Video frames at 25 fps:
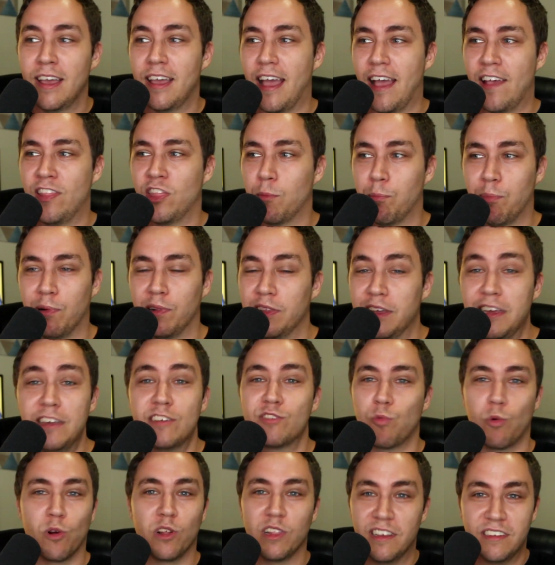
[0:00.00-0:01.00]
and the
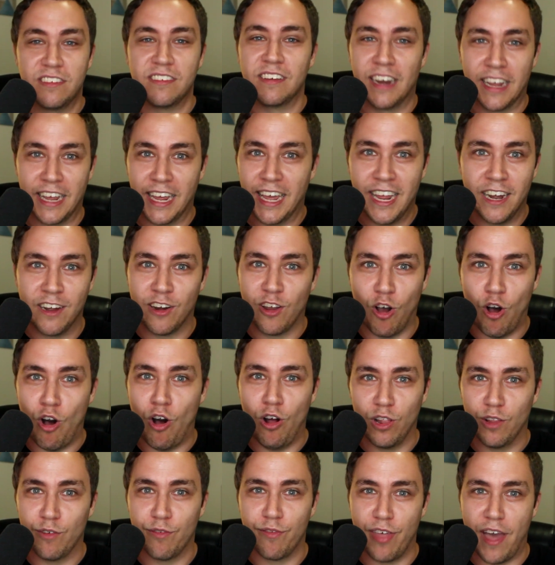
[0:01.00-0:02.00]
police were listening into
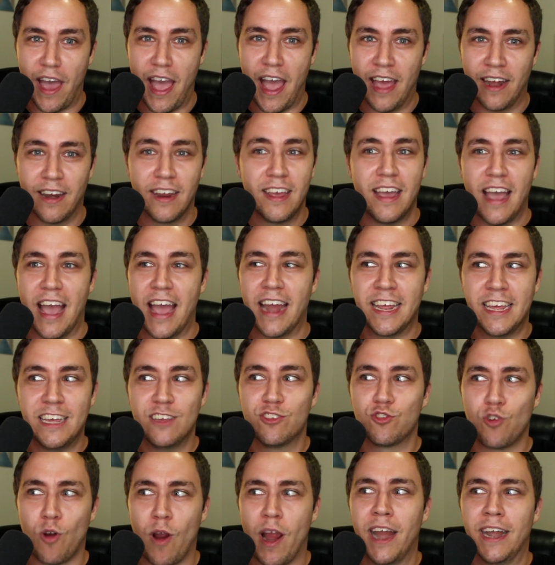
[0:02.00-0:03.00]
all of that, and
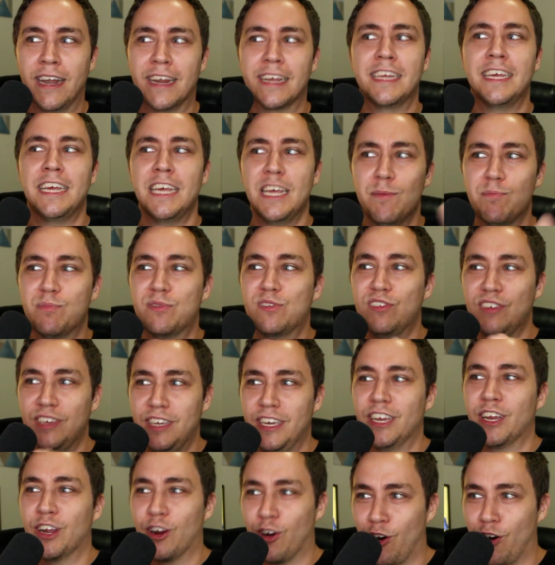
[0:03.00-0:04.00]
he's trying to keep
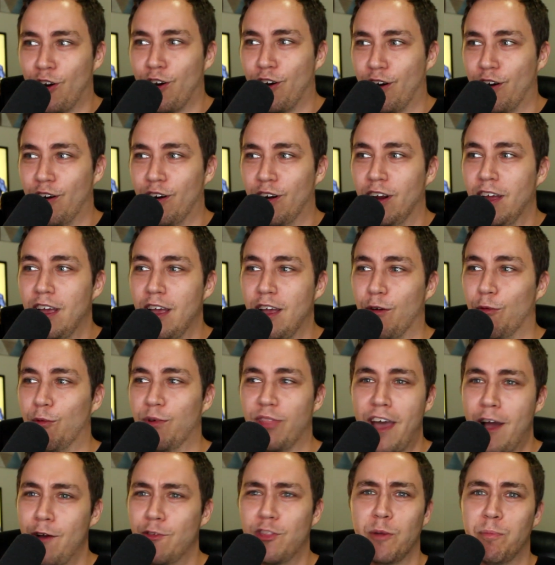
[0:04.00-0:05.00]
seeing her
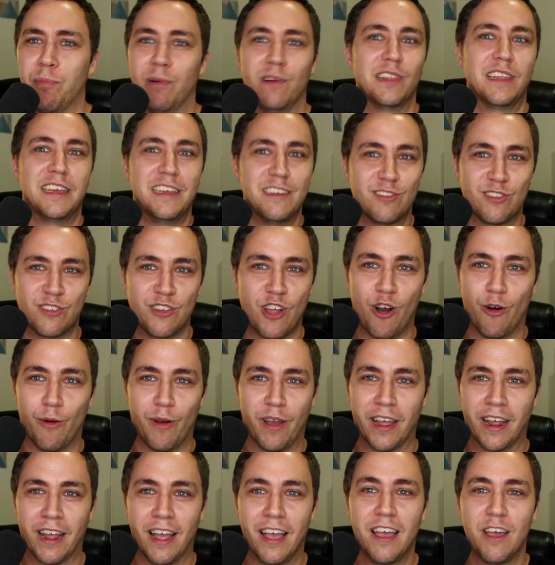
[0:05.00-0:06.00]
without the police
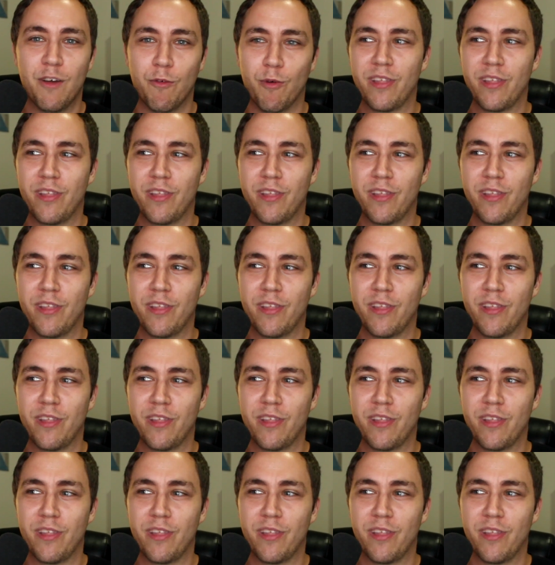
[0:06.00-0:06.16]
knowing,